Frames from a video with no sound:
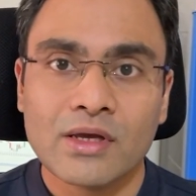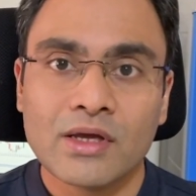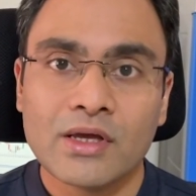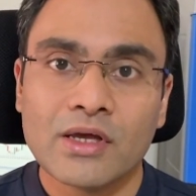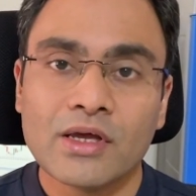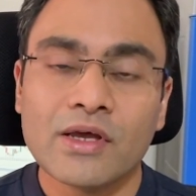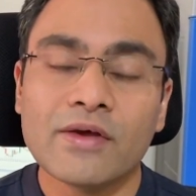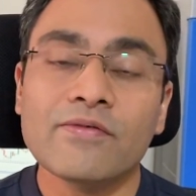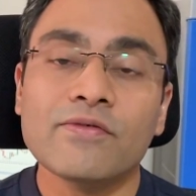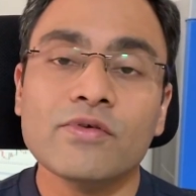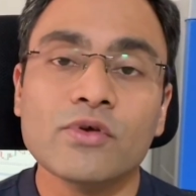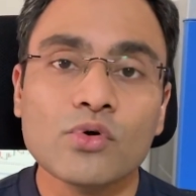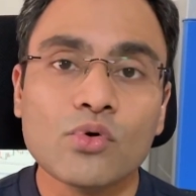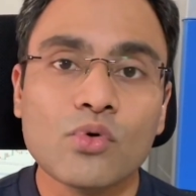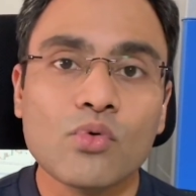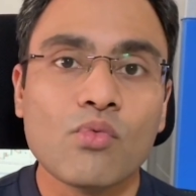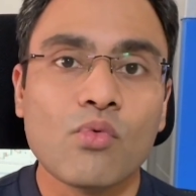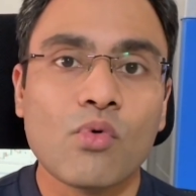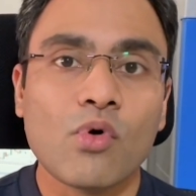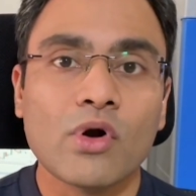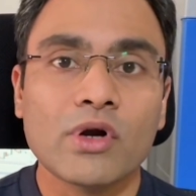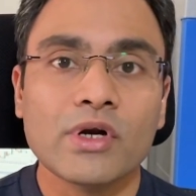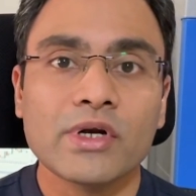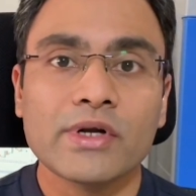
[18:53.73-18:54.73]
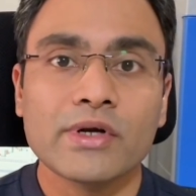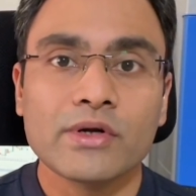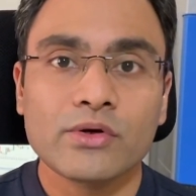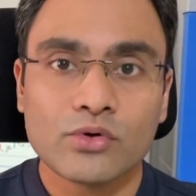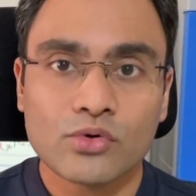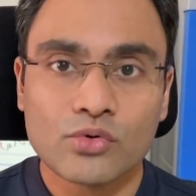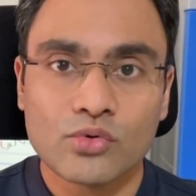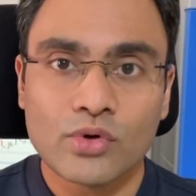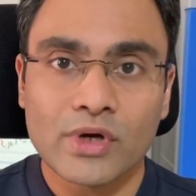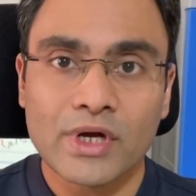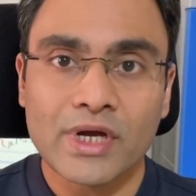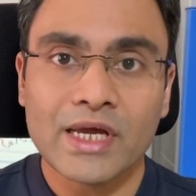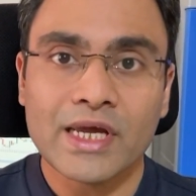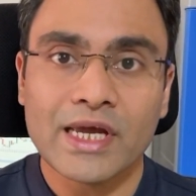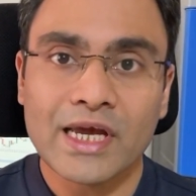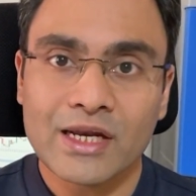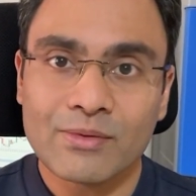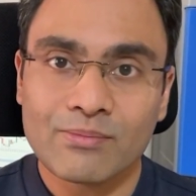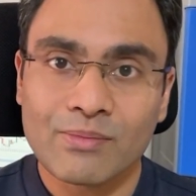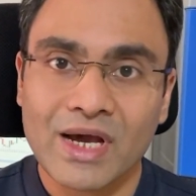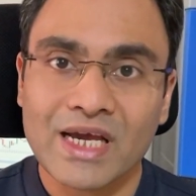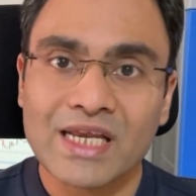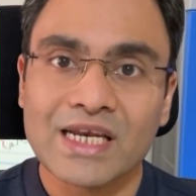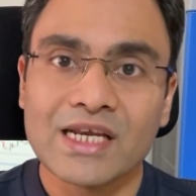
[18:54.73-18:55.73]
If you want to
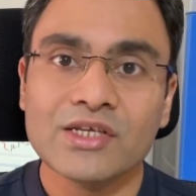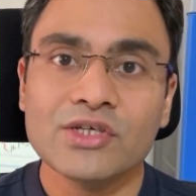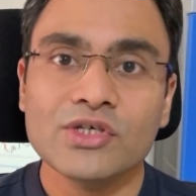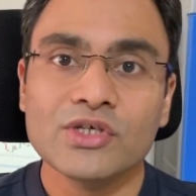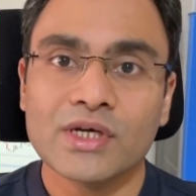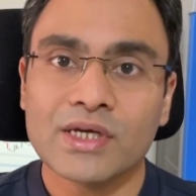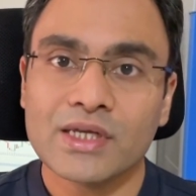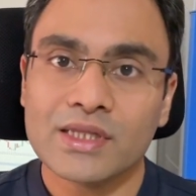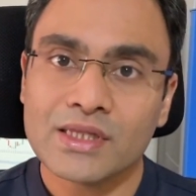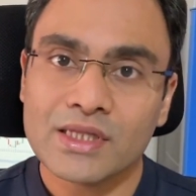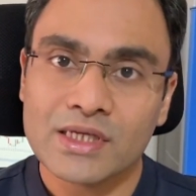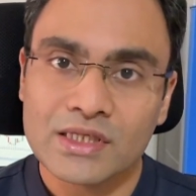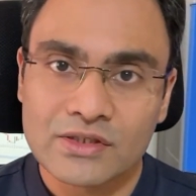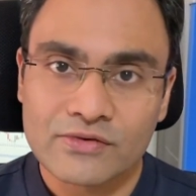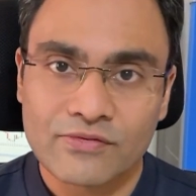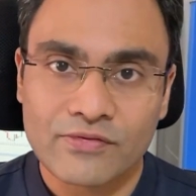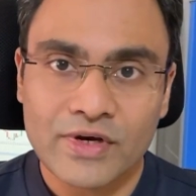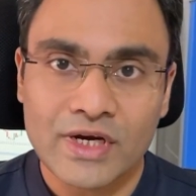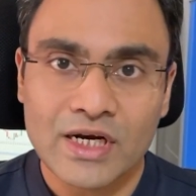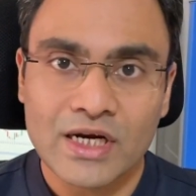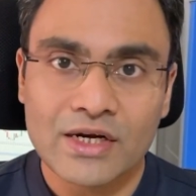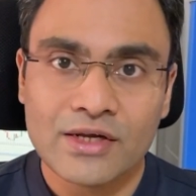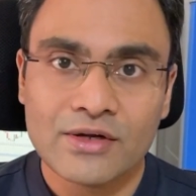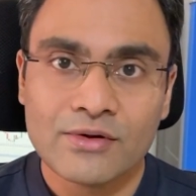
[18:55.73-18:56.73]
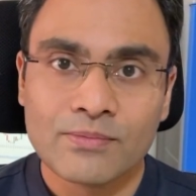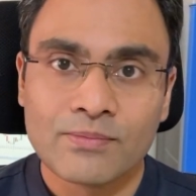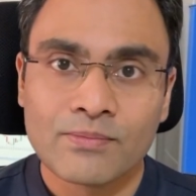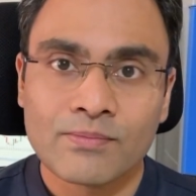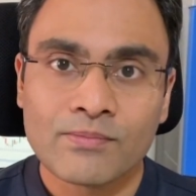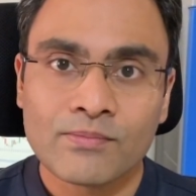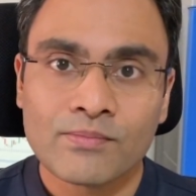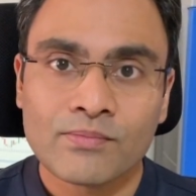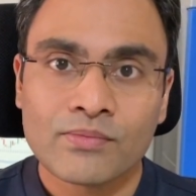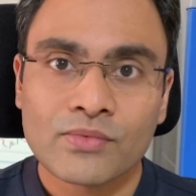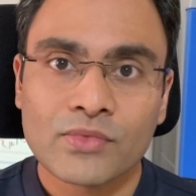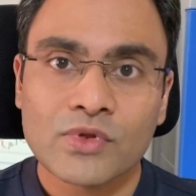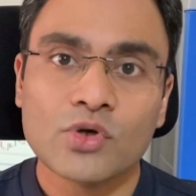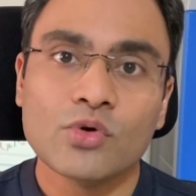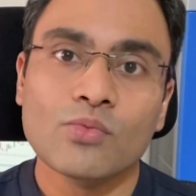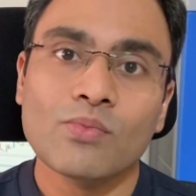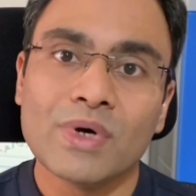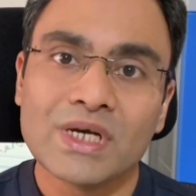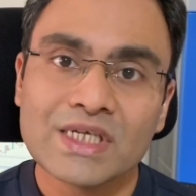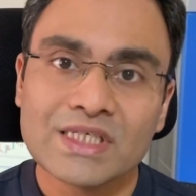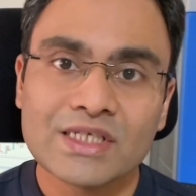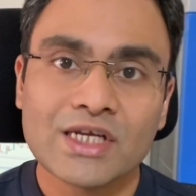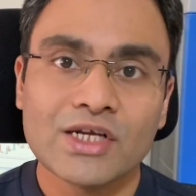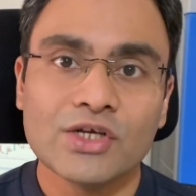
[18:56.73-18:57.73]
gain mileage in this field, you
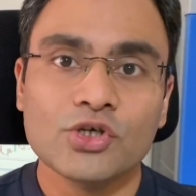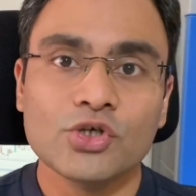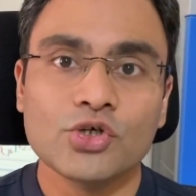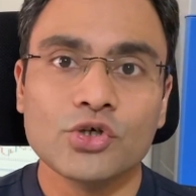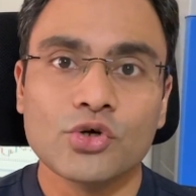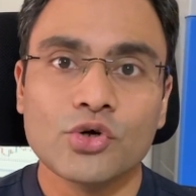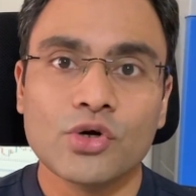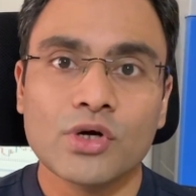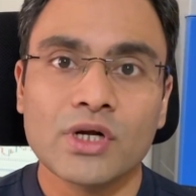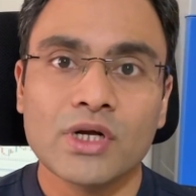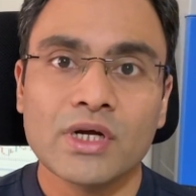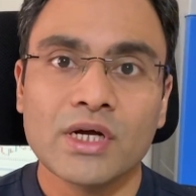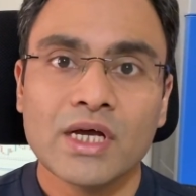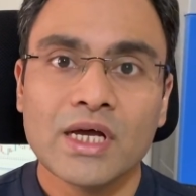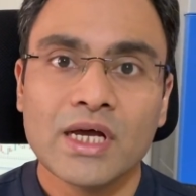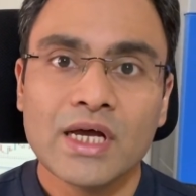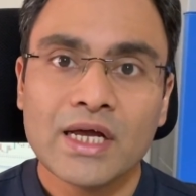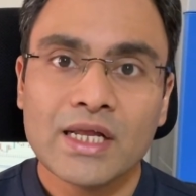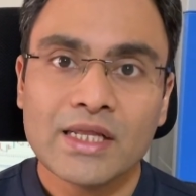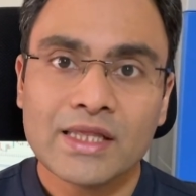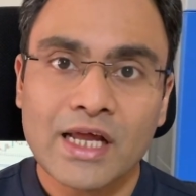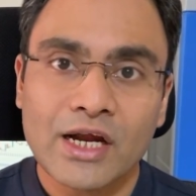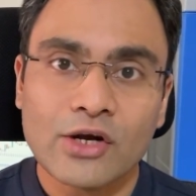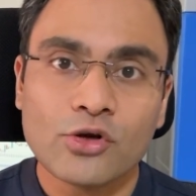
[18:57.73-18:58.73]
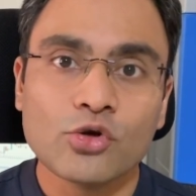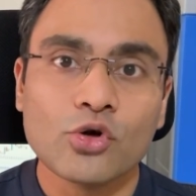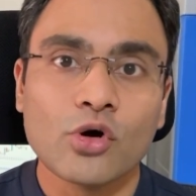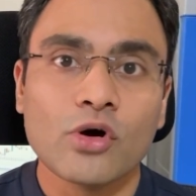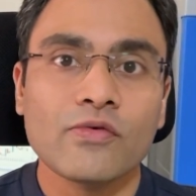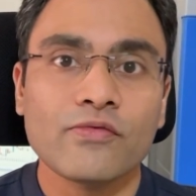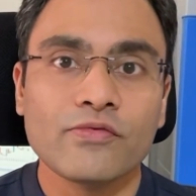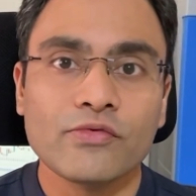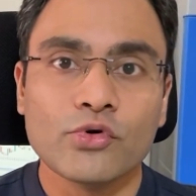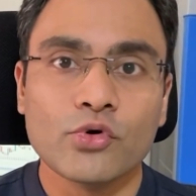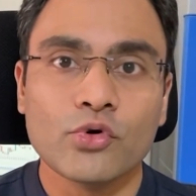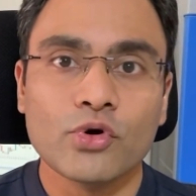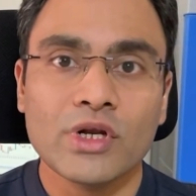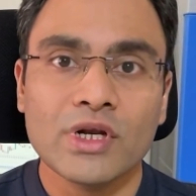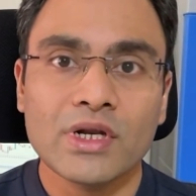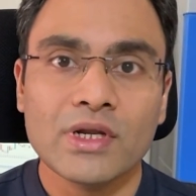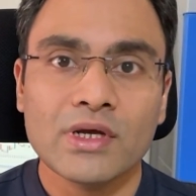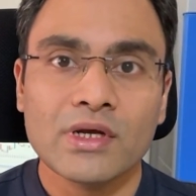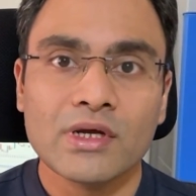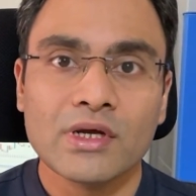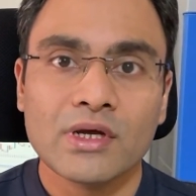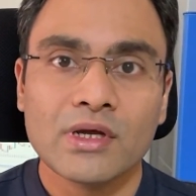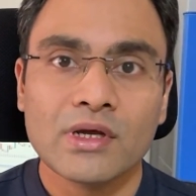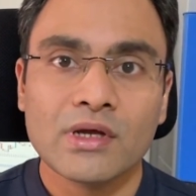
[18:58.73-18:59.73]
must ensure that your fuel,
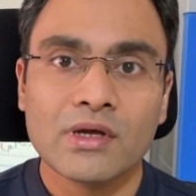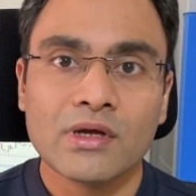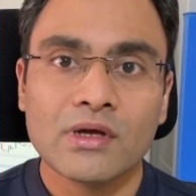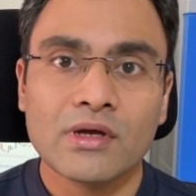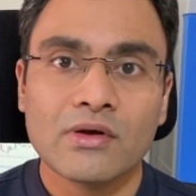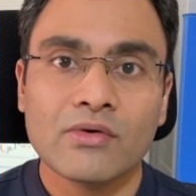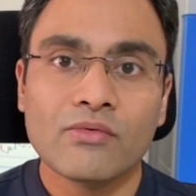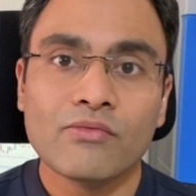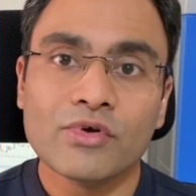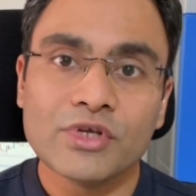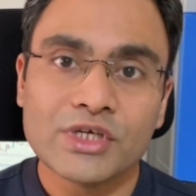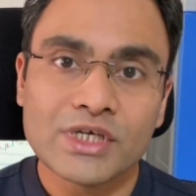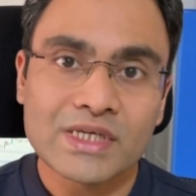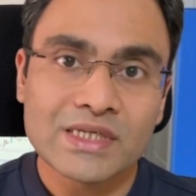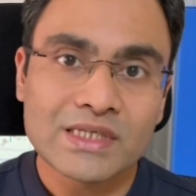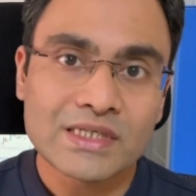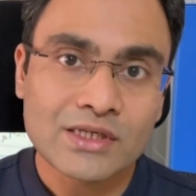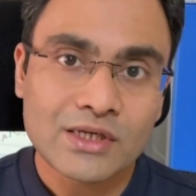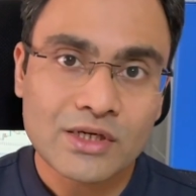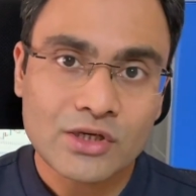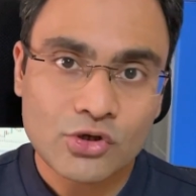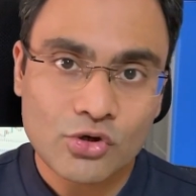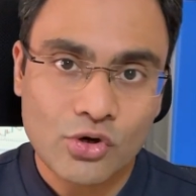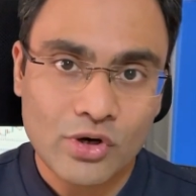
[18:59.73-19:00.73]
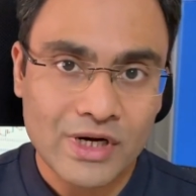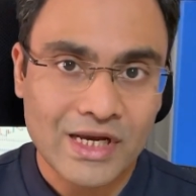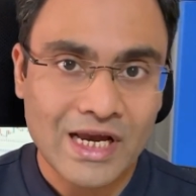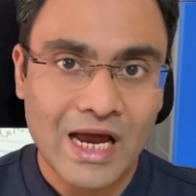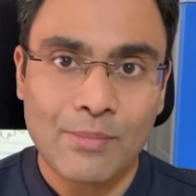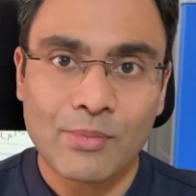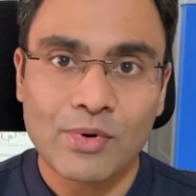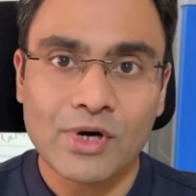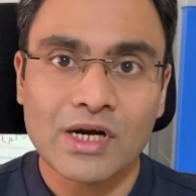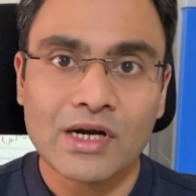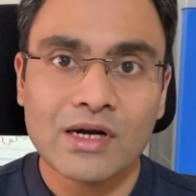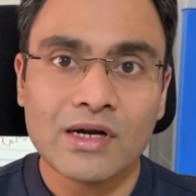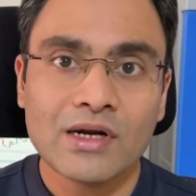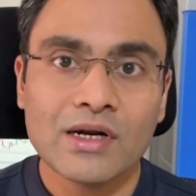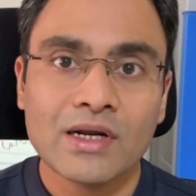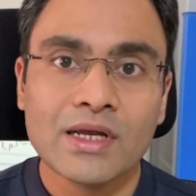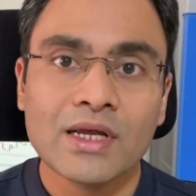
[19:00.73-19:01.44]
which is your capital,